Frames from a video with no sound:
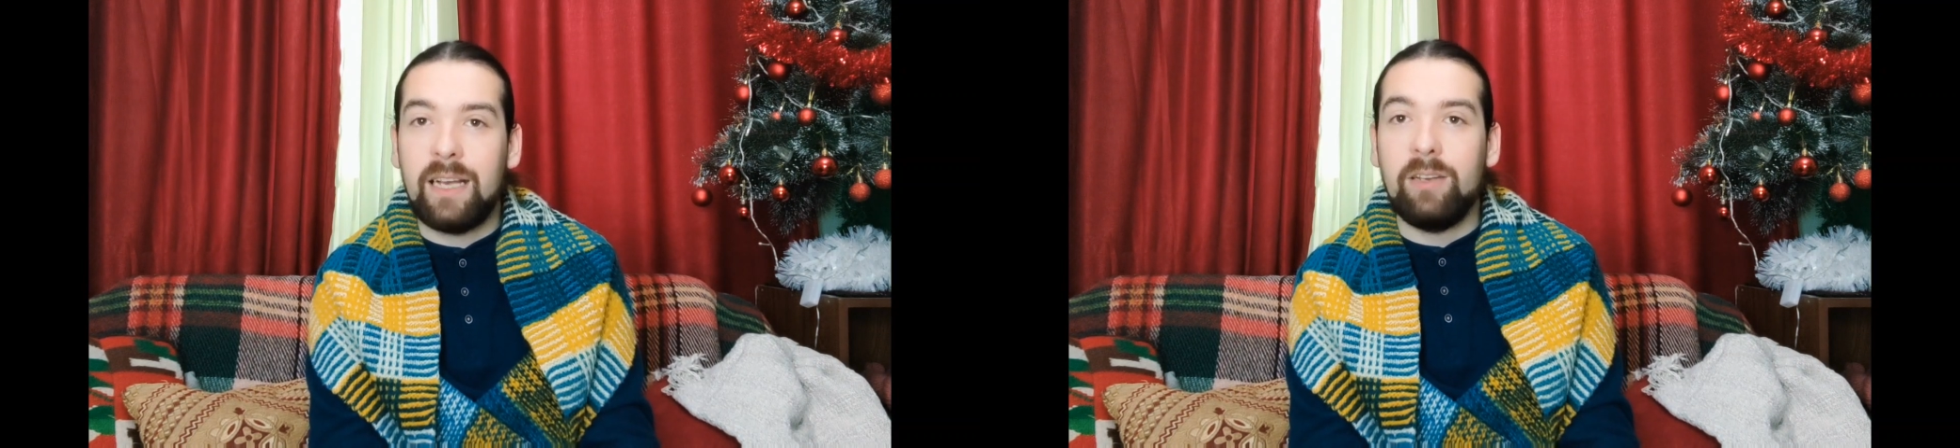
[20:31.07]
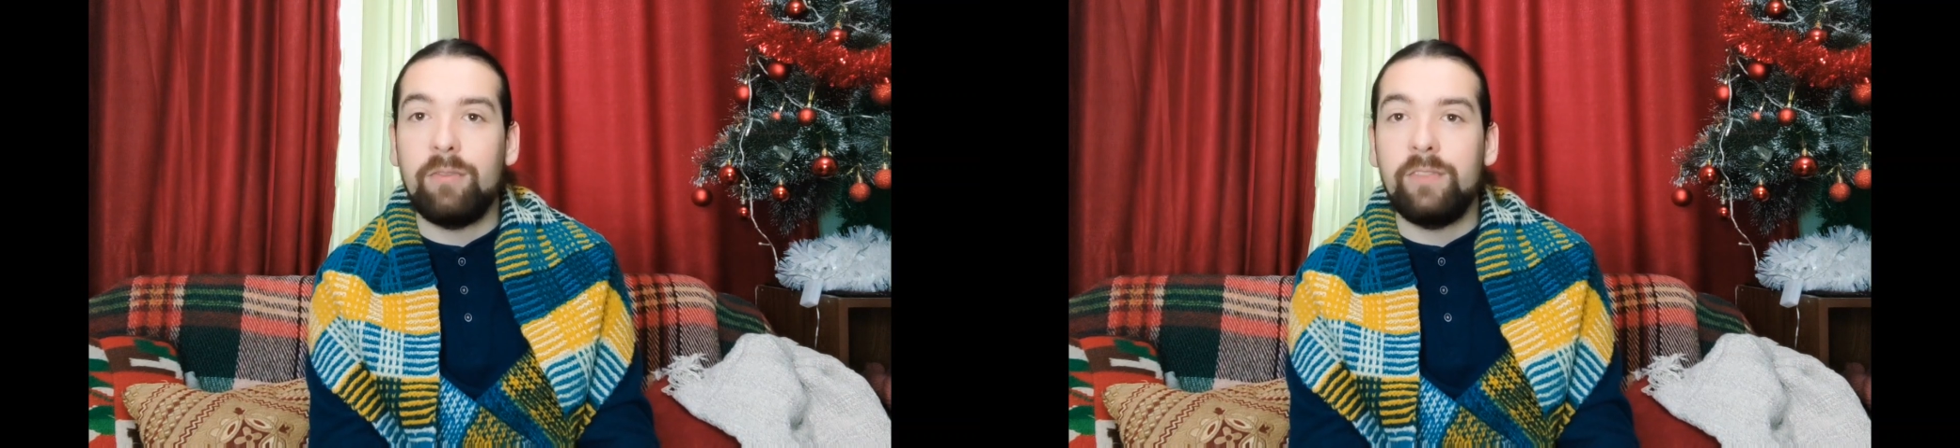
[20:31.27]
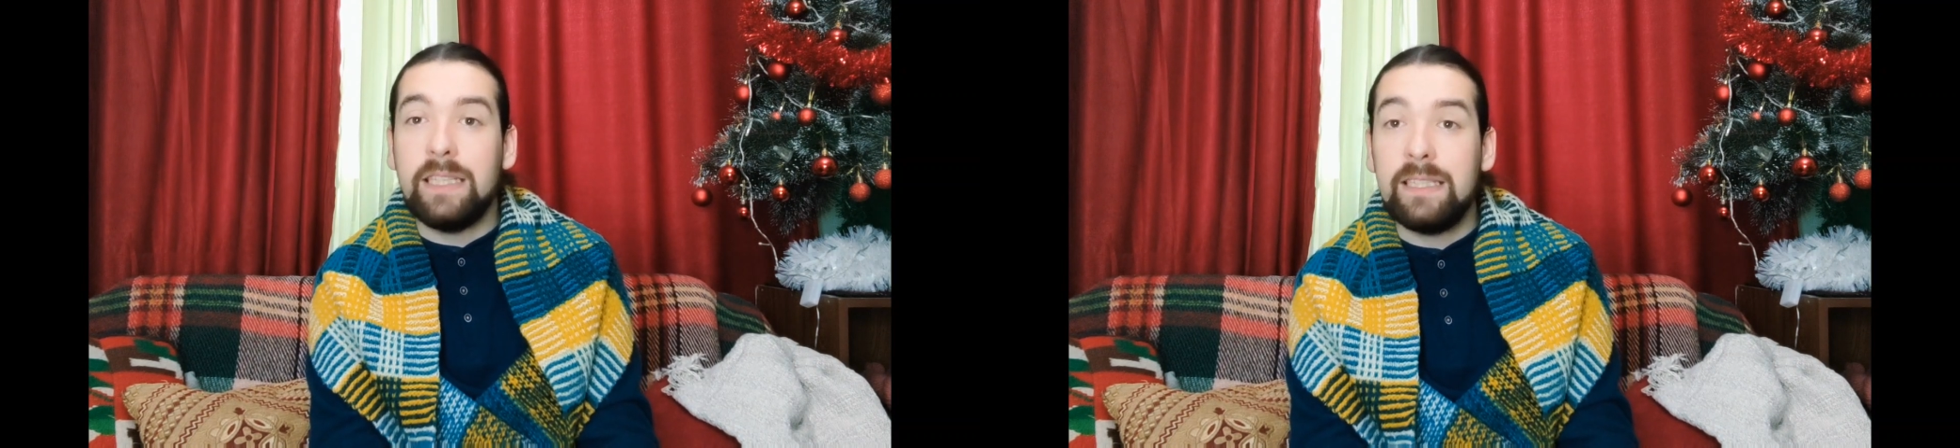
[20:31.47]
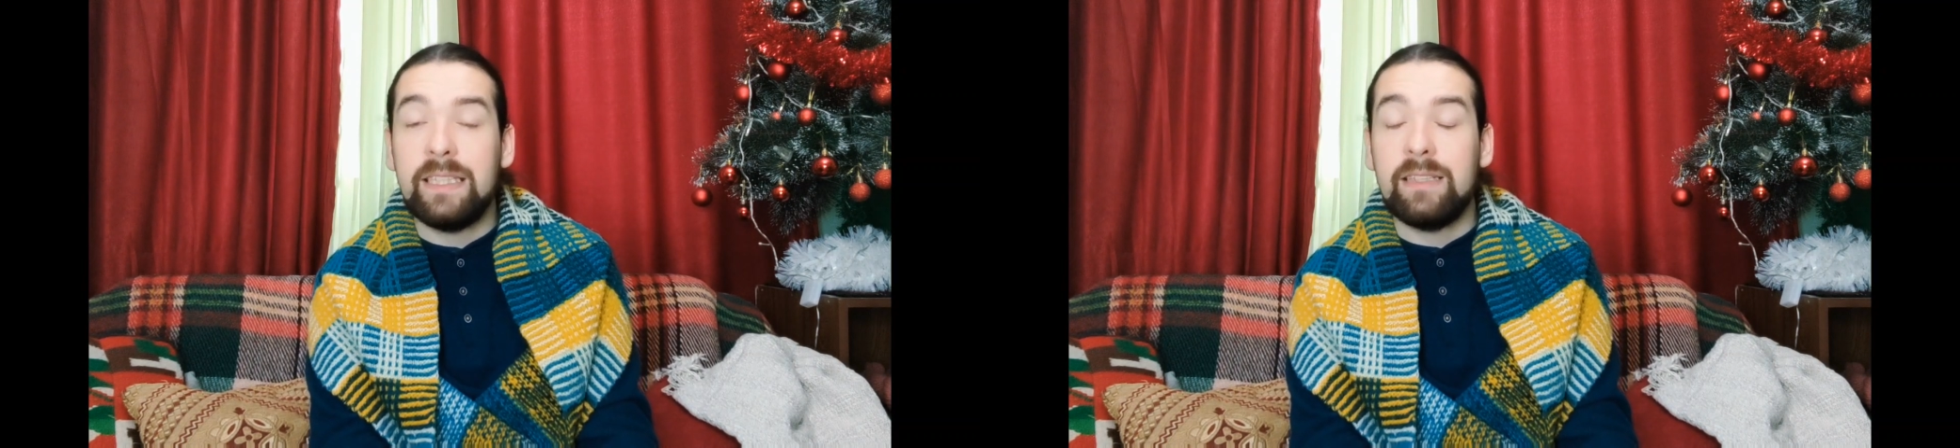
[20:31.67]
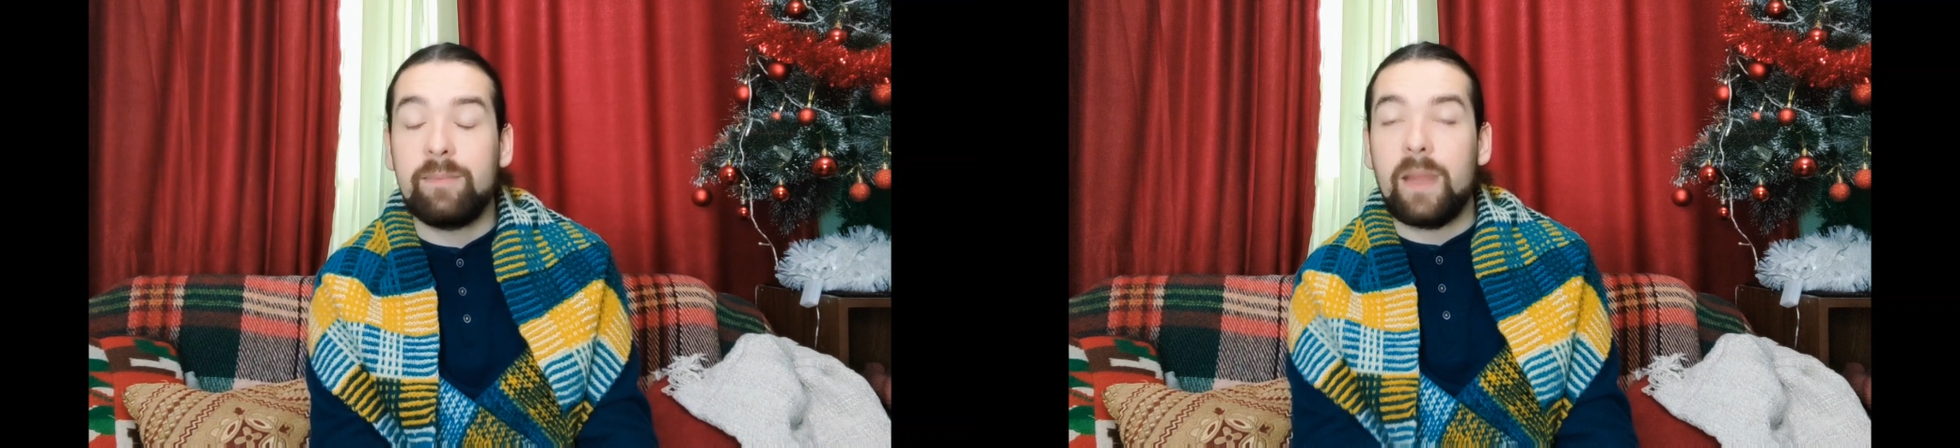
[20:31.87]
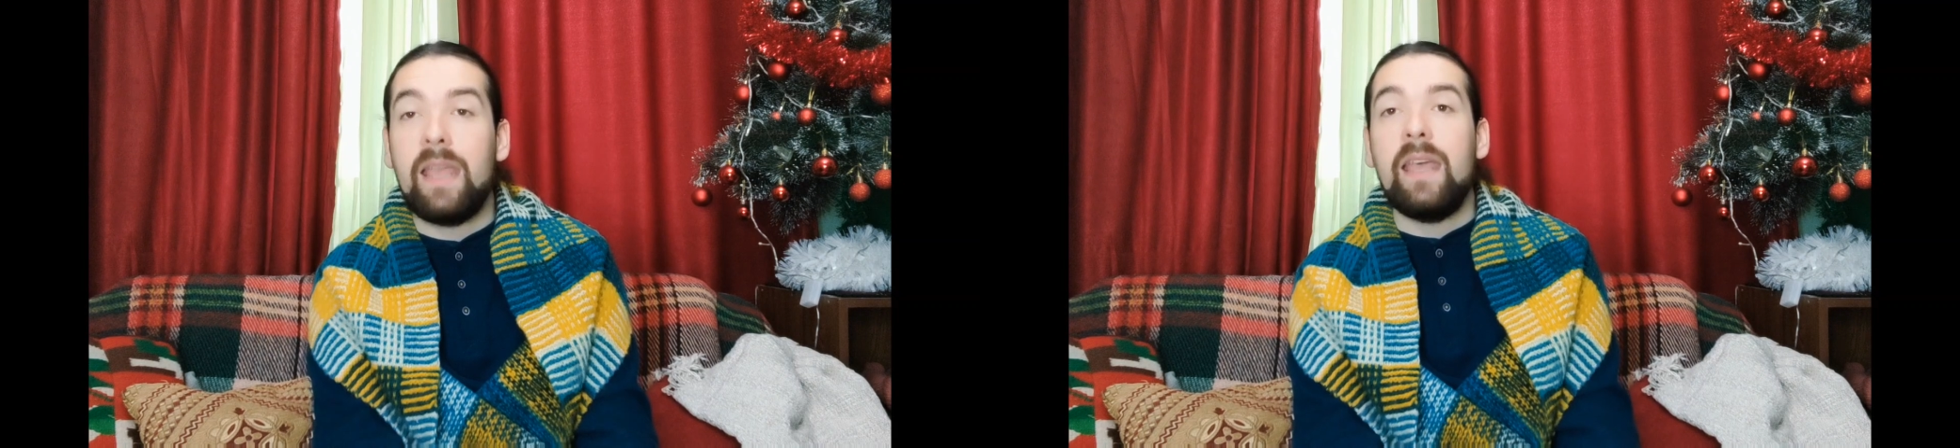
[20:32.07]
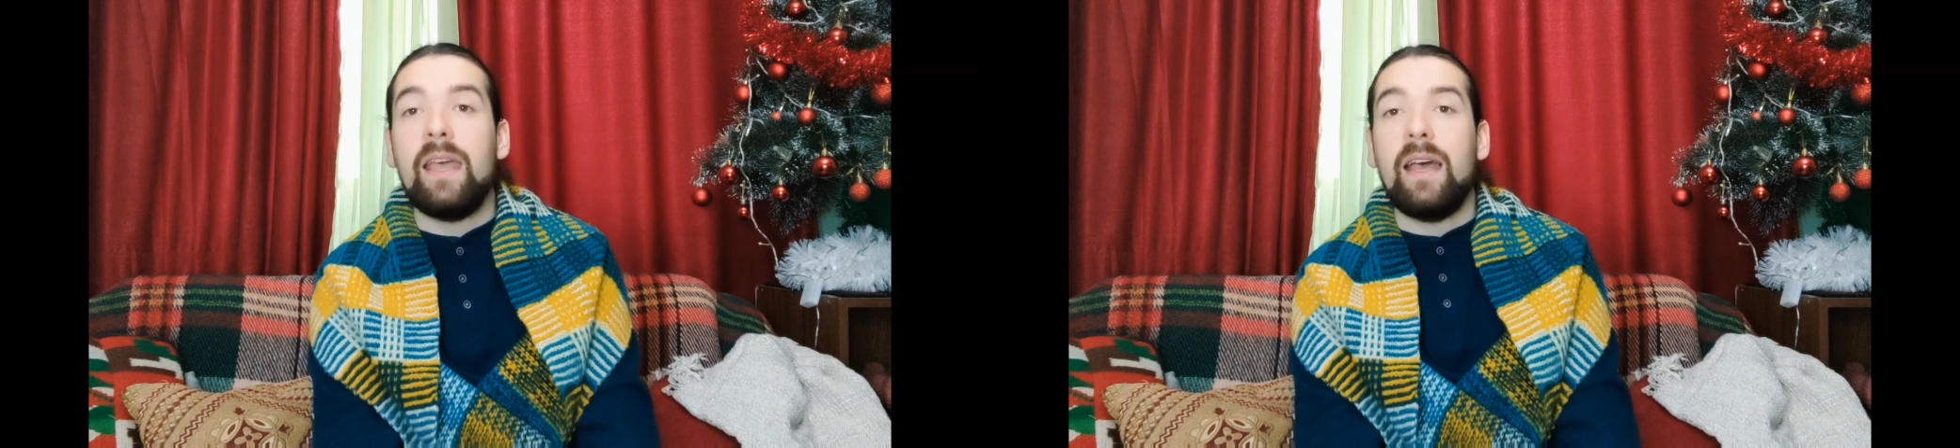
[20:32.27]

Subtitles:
style of knitting.